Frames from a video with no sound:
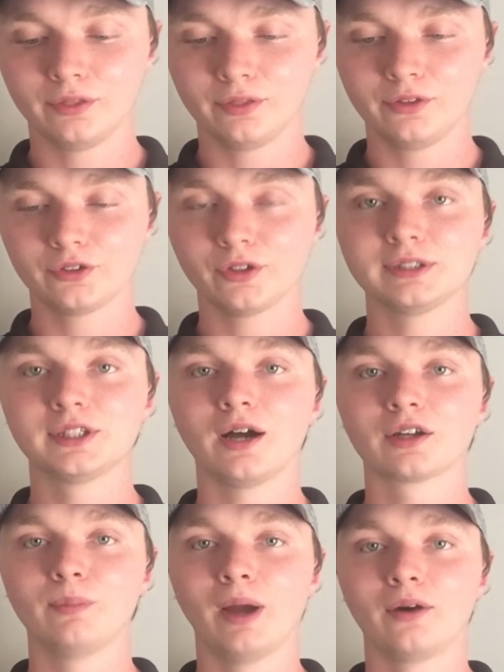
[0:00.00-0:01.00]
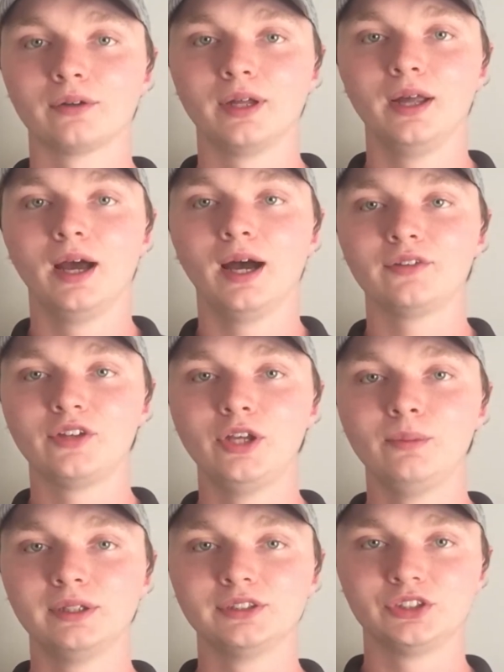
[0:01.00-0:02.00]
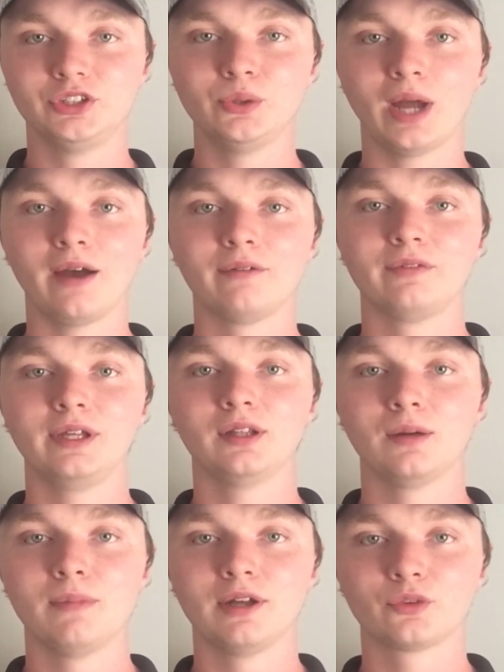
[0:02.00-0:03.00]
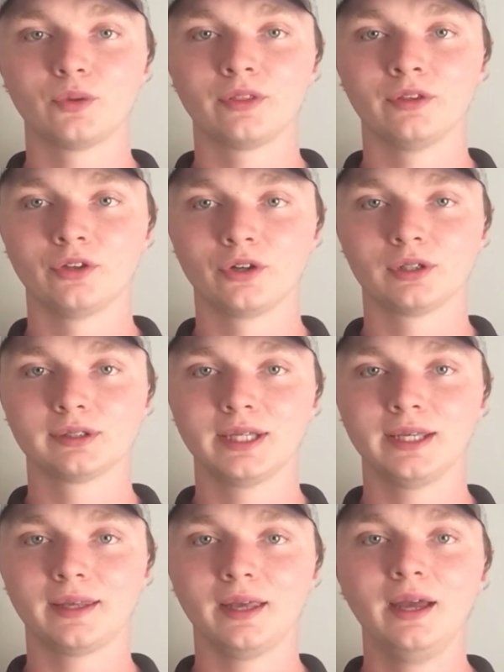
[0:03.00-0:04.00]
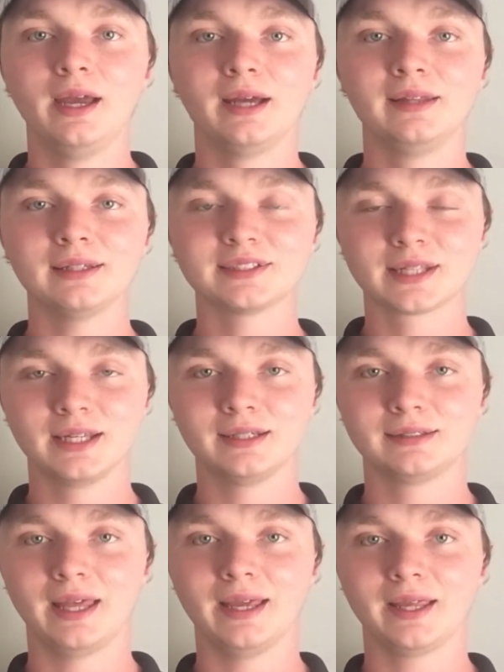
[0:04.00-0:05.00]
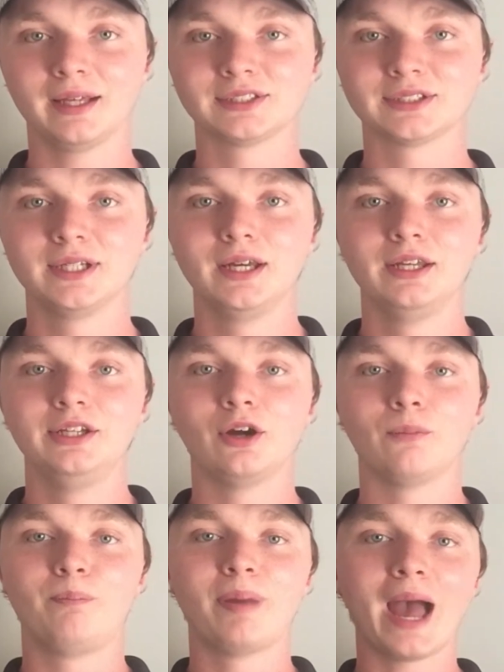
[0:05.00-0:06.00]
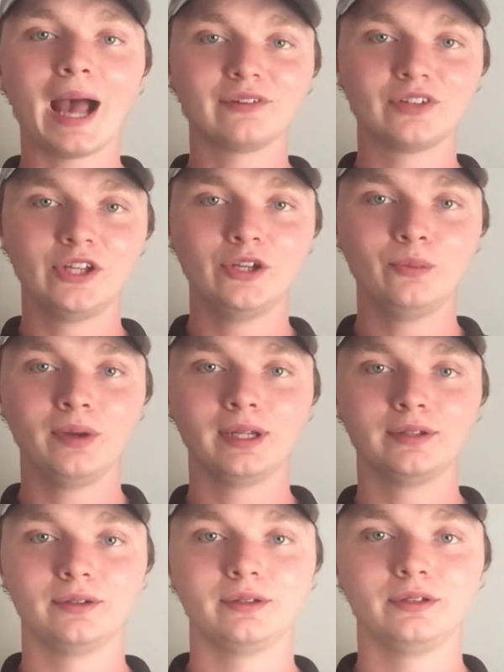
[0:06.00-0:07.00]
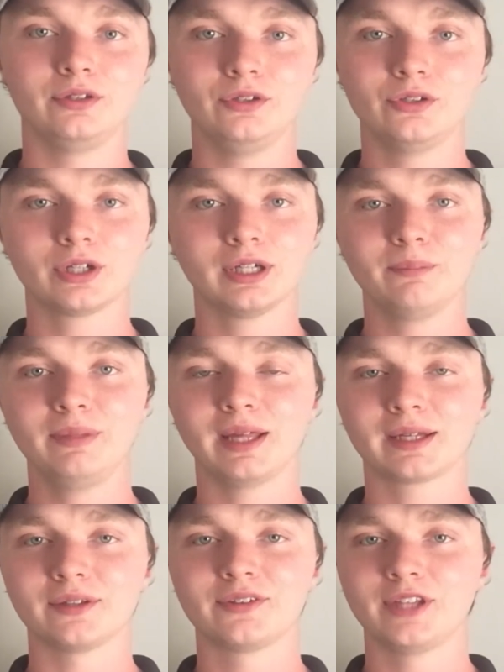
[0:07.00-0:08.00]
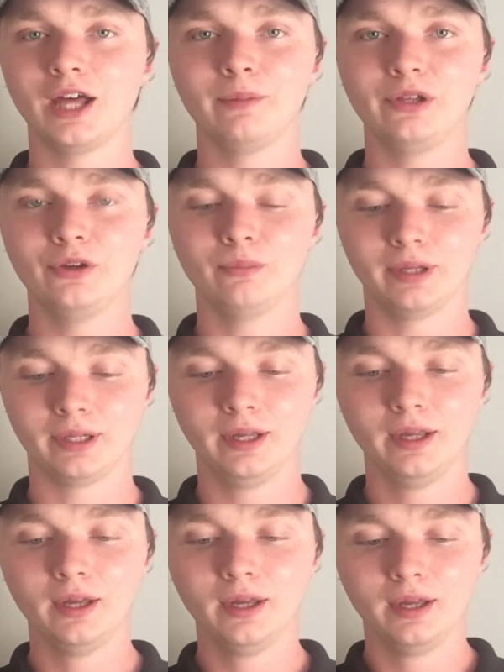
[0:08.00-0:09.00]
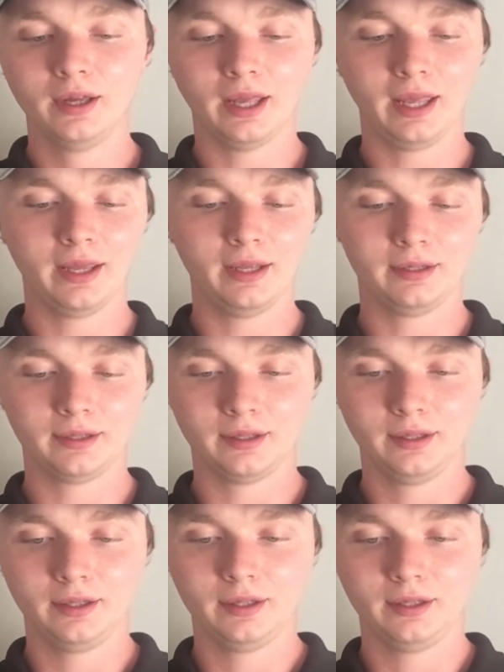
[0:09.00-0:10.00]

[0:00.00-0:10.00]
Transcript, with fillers: there's already talks about us humans. You have Elon Musk with the Neuralink, and that's going to take us, you know, past human, and you're going to be like a subhuman. And